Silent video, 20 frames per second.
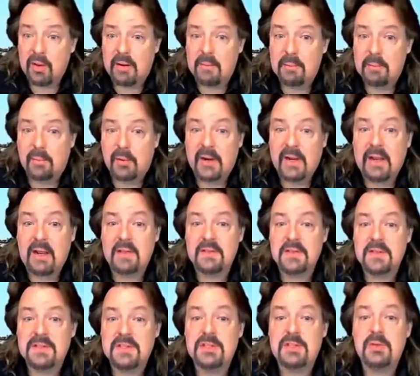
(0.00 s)
in bringing the
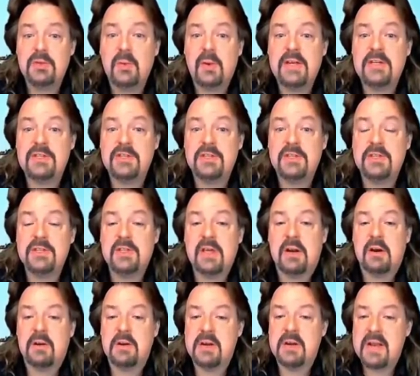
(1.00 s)
situations that
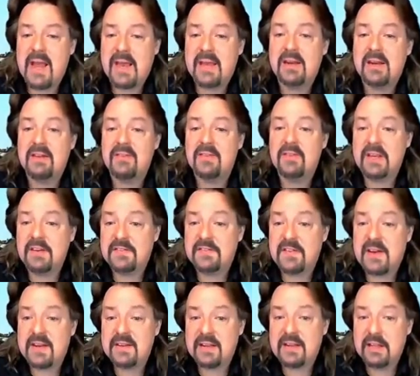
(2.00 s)
are negatively
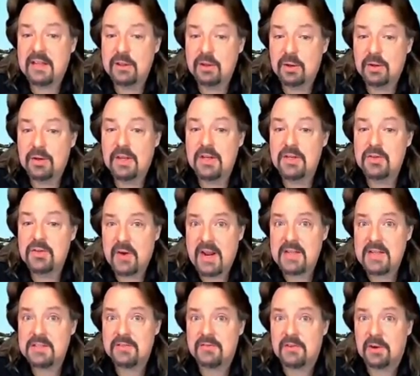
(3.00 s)
affecting learning
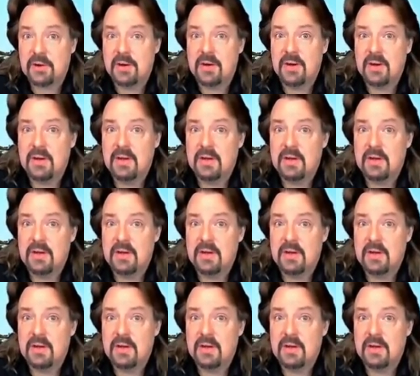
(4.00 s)
transfer